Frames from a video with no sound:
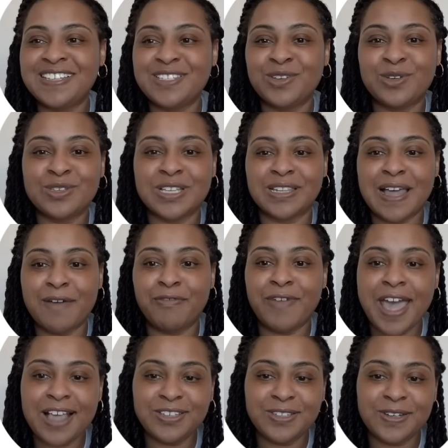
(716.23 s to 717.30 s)
deals a lot
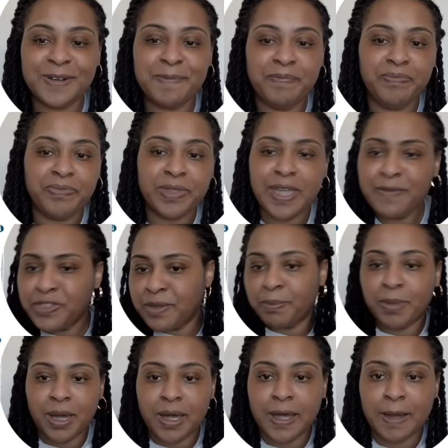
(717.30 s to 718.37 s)
faster if
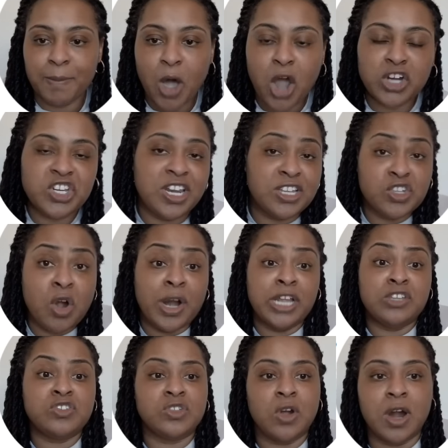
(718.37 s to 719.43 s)
the auction has already
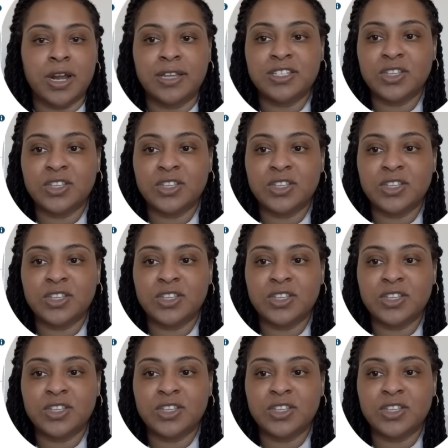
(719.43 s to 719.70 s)
started.